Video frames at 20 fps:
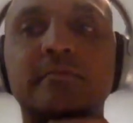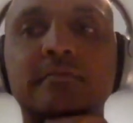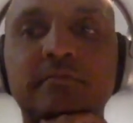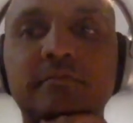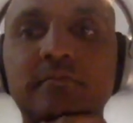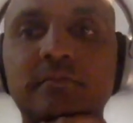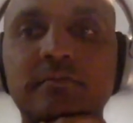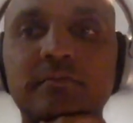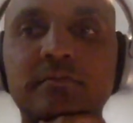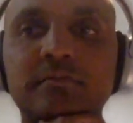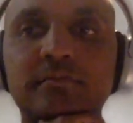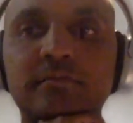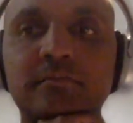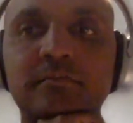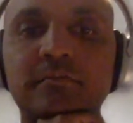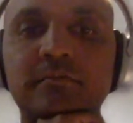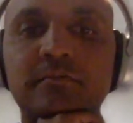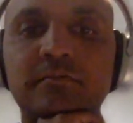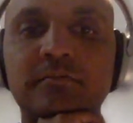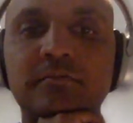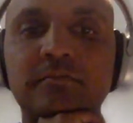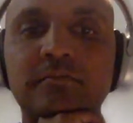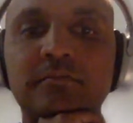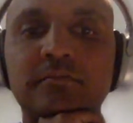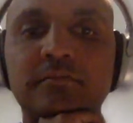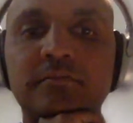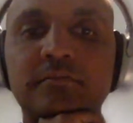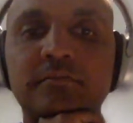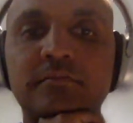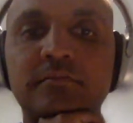
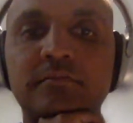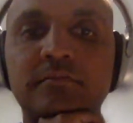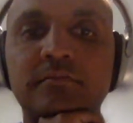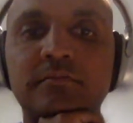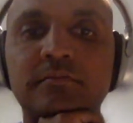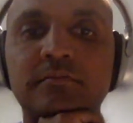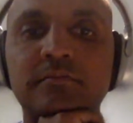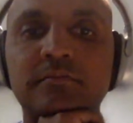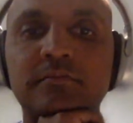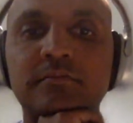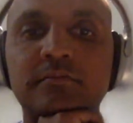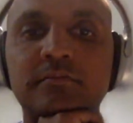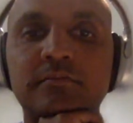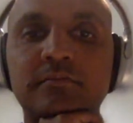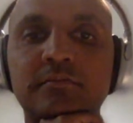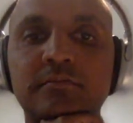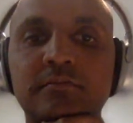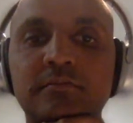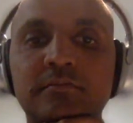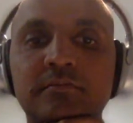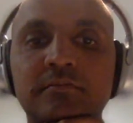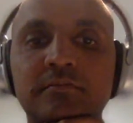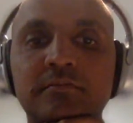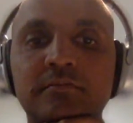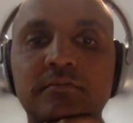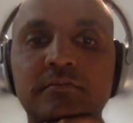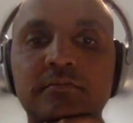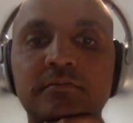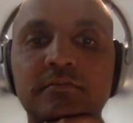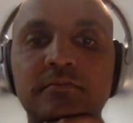
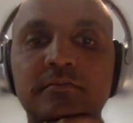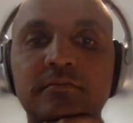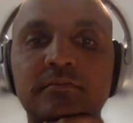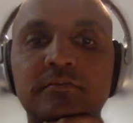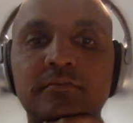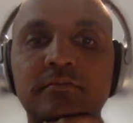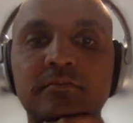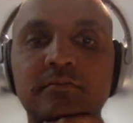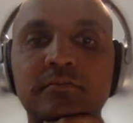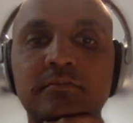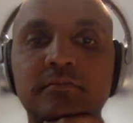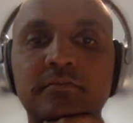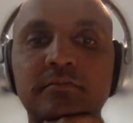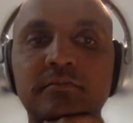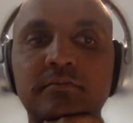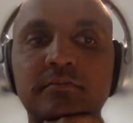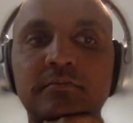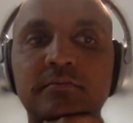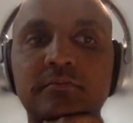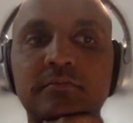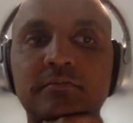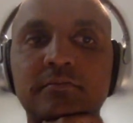[no speech]